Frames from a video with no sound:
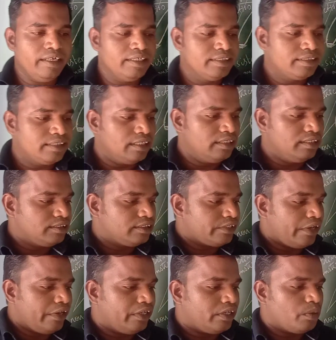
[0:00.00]
is a
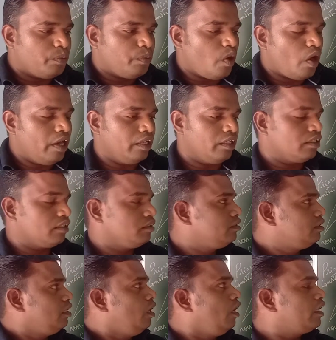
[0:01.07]
center point,
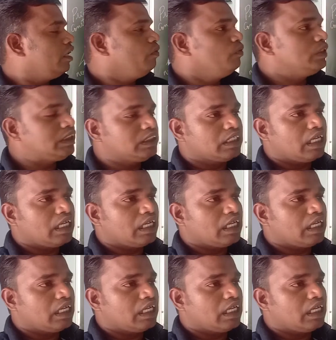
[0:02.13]
okay, which